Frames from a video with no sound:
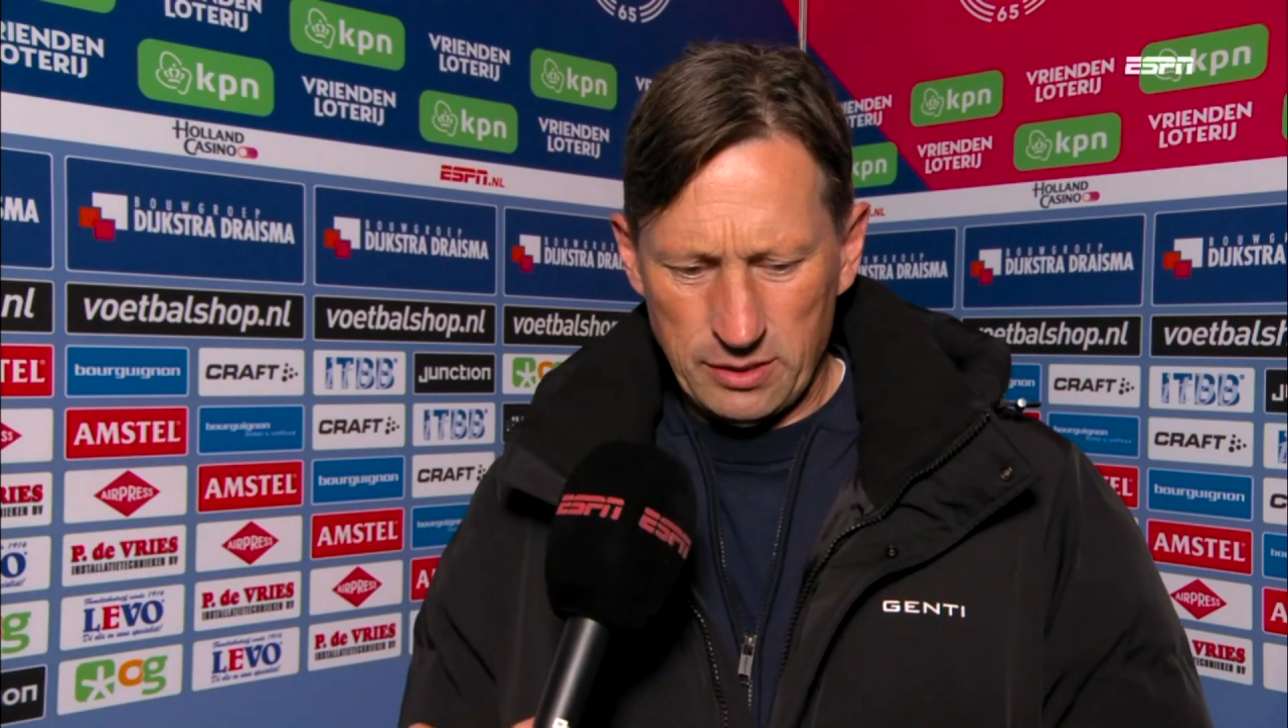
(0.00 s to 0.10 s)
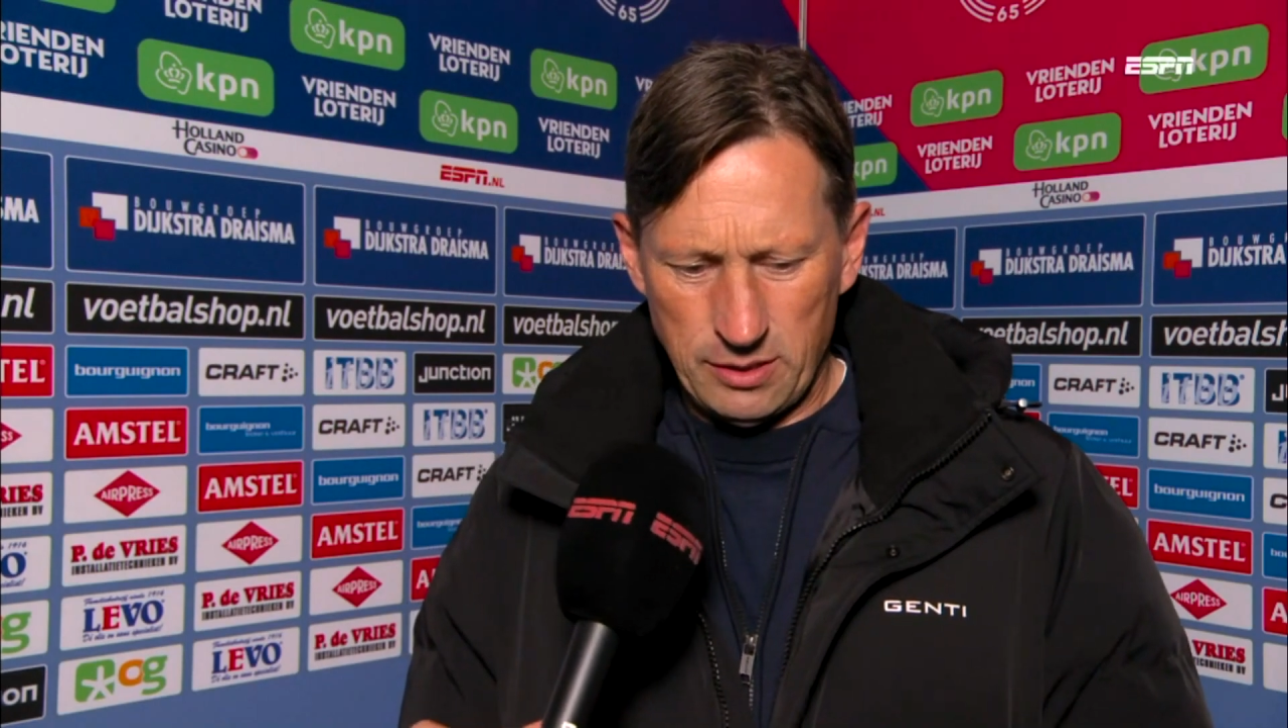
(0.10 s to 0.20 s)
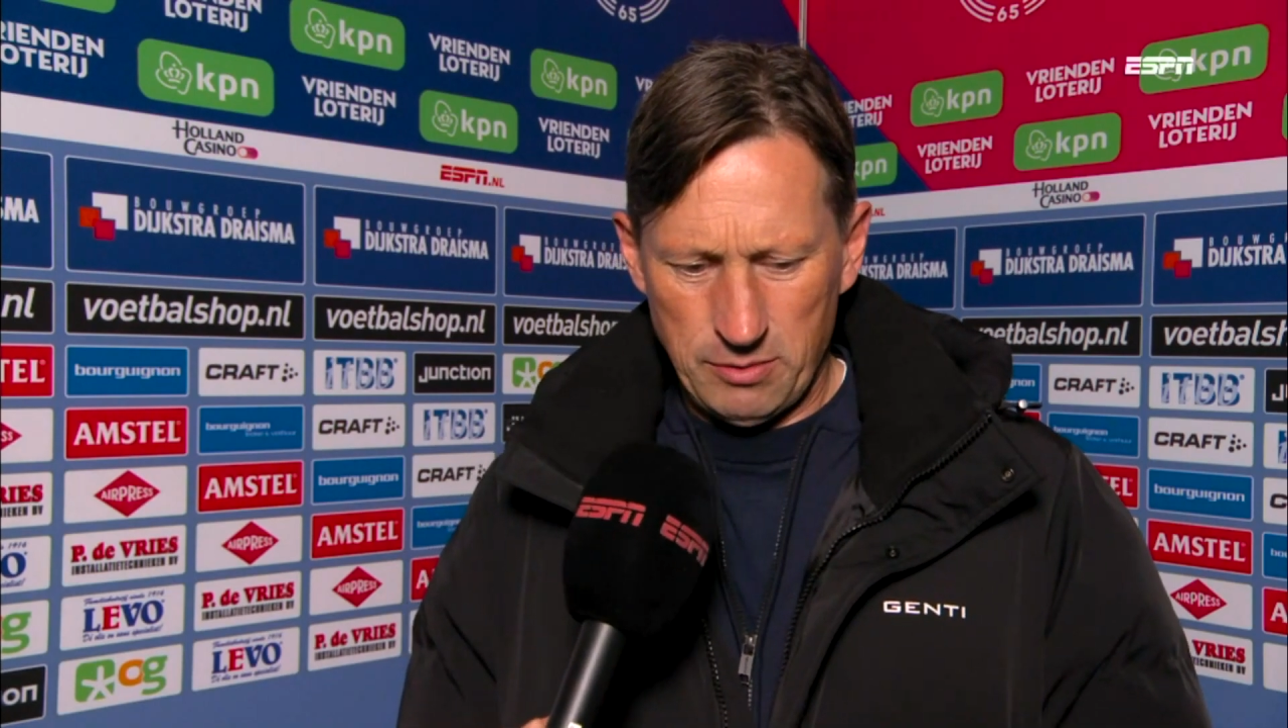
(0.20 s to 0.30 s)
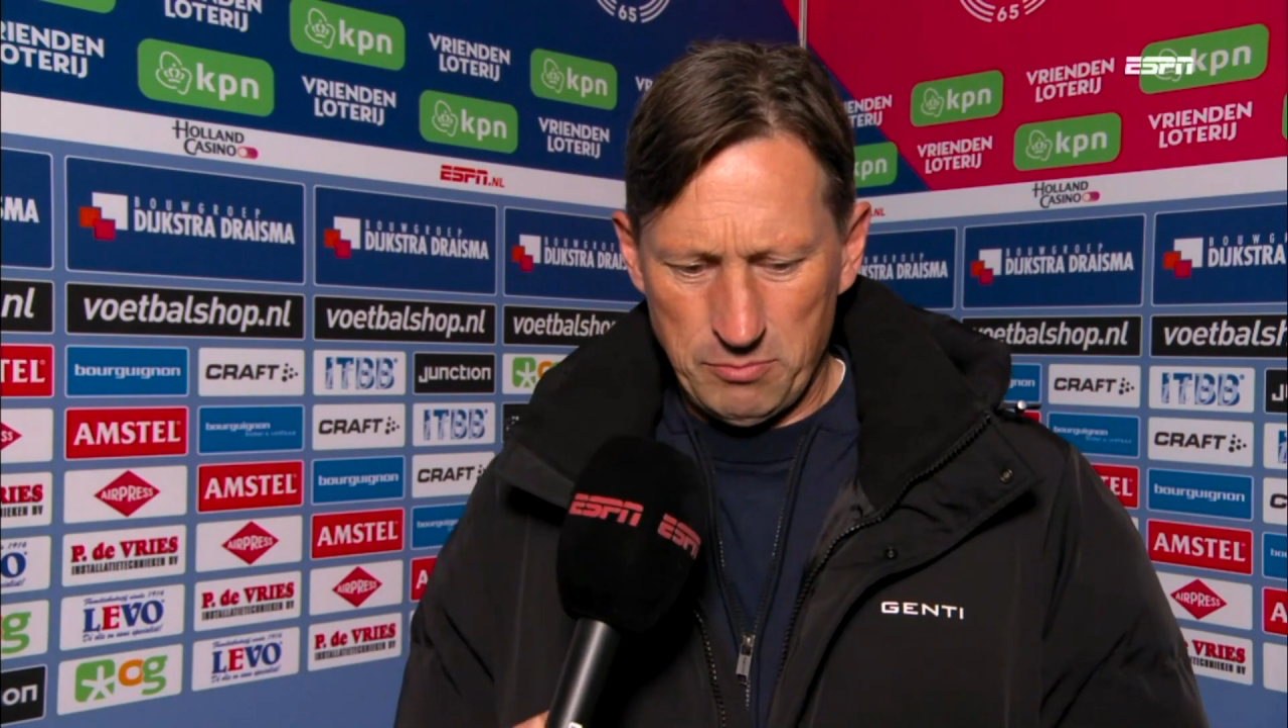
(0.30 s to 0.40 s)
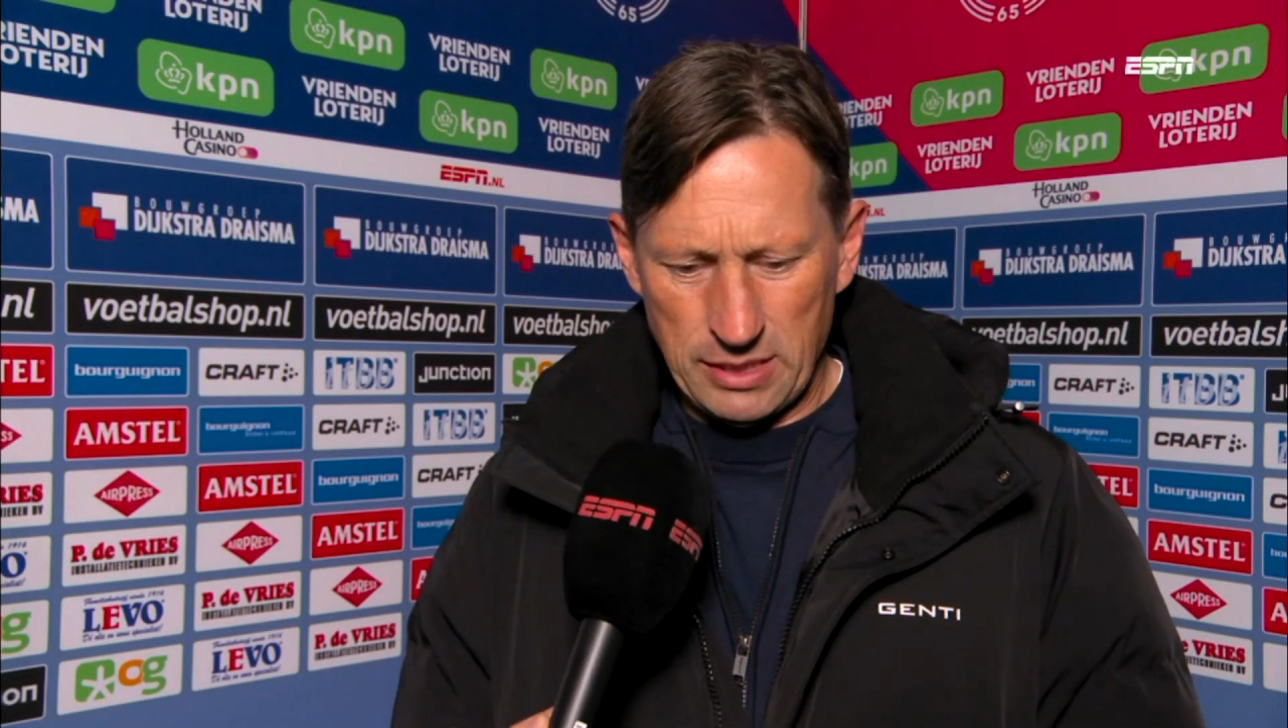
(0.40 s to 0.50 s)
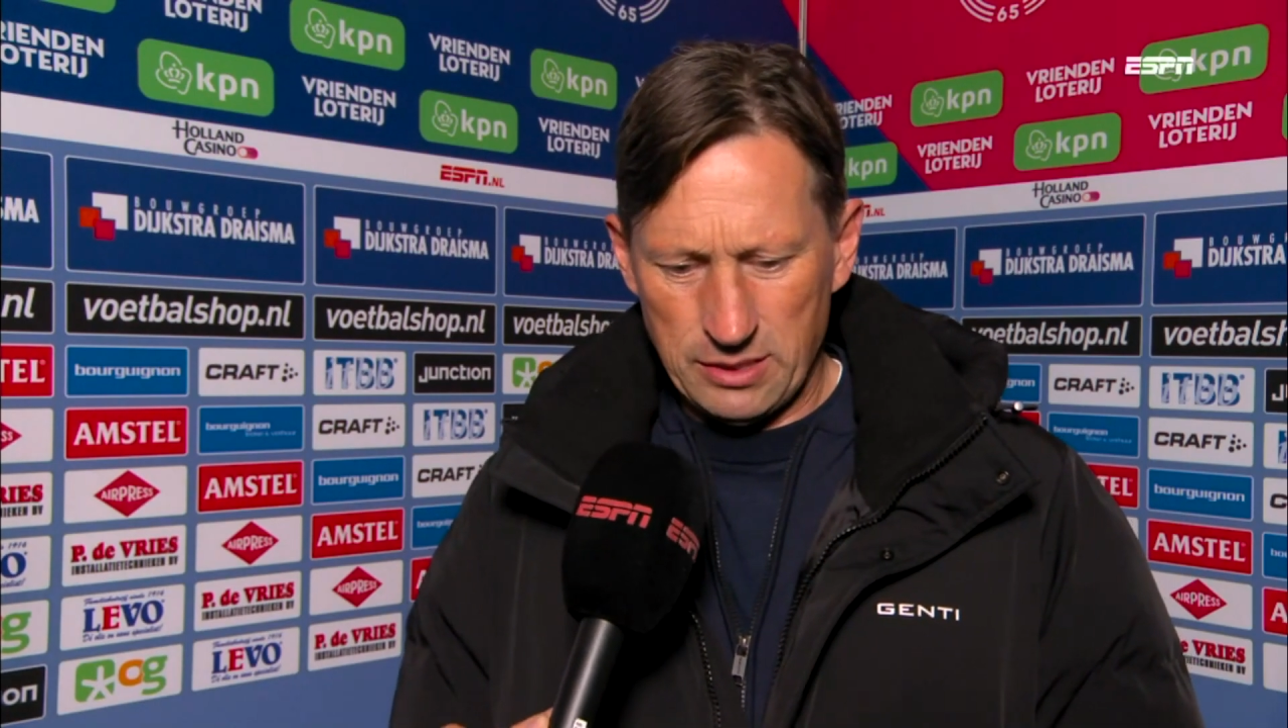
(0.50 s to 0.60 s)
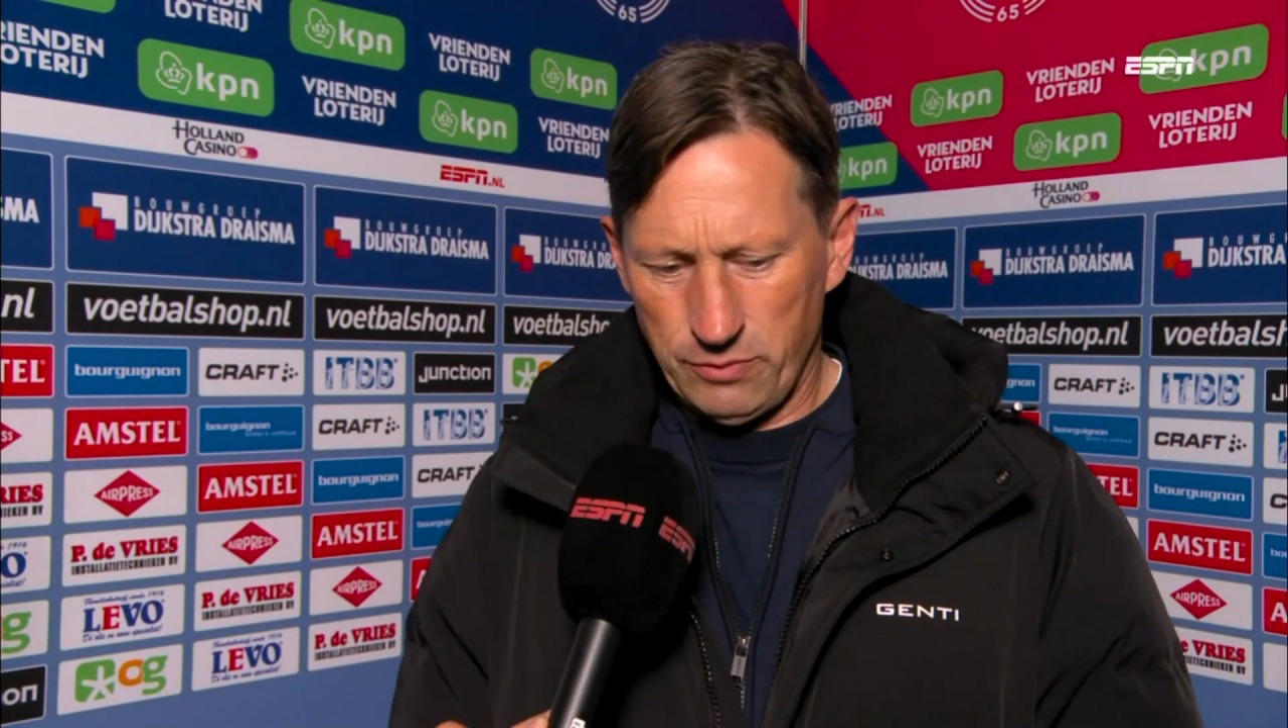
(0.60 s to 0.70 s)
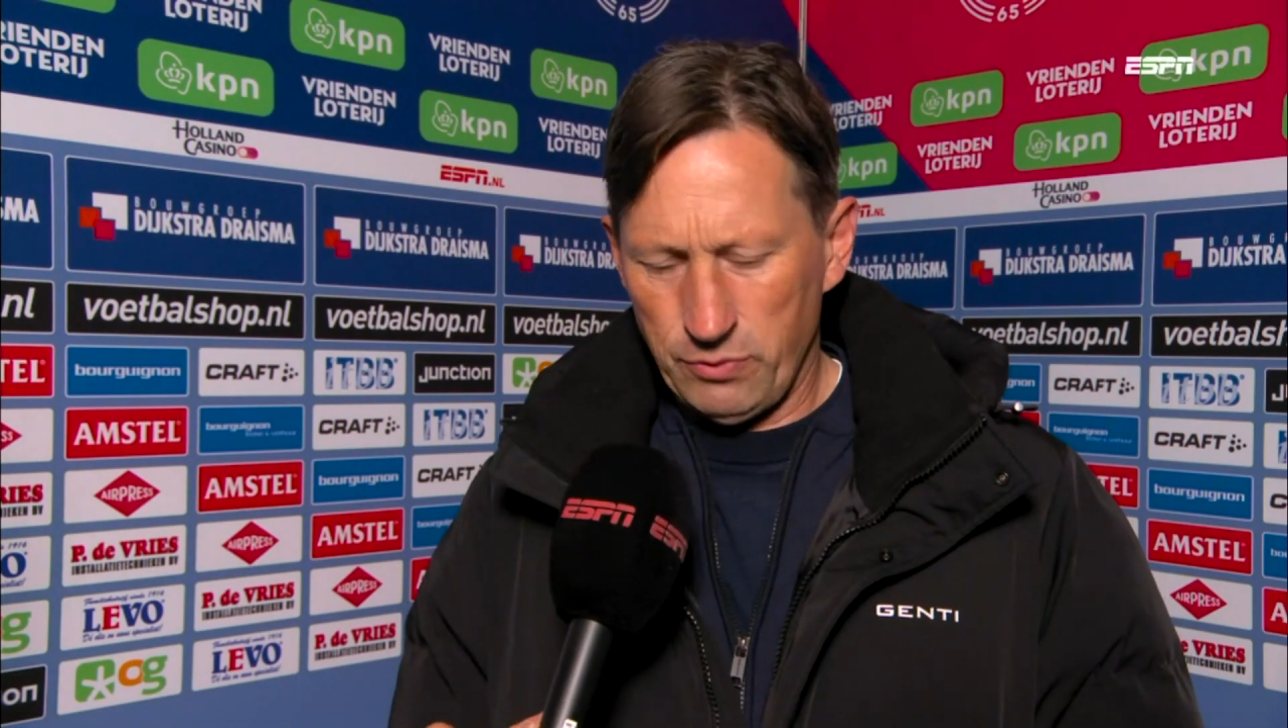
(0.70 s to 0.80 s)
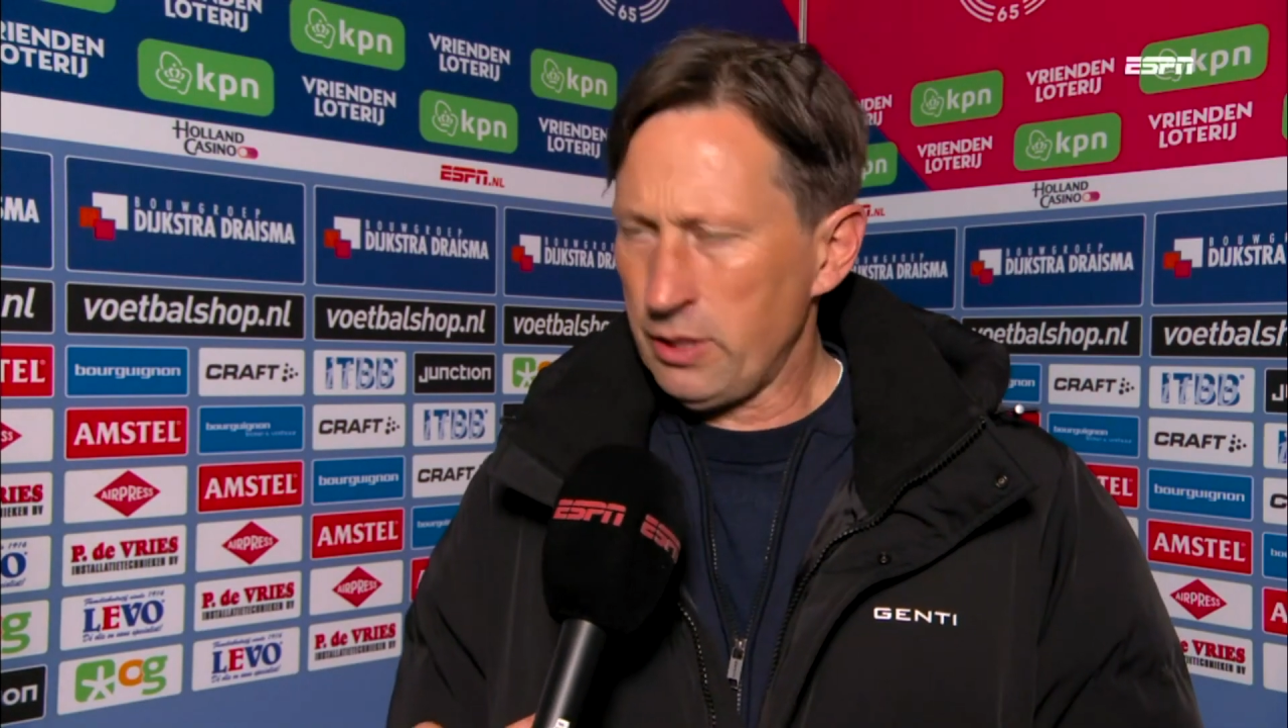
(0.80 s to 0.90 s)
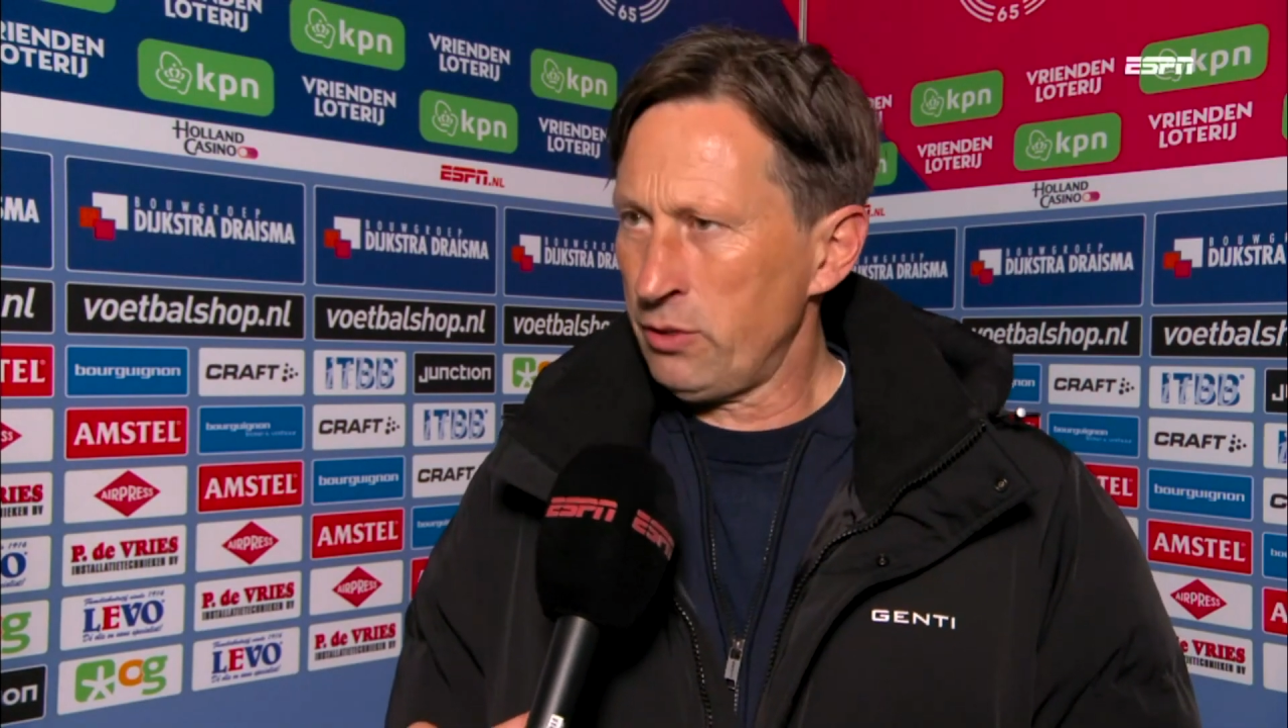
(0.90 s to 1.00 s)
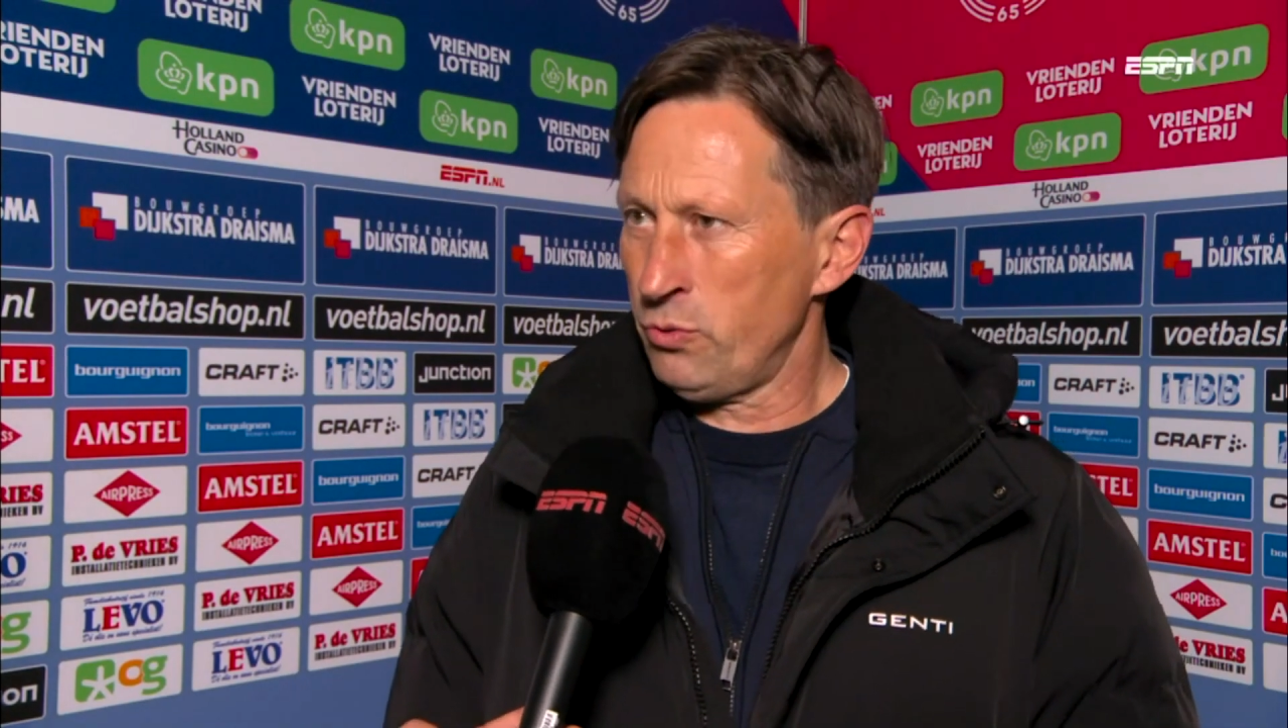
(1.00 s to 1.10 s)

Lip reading: I think we can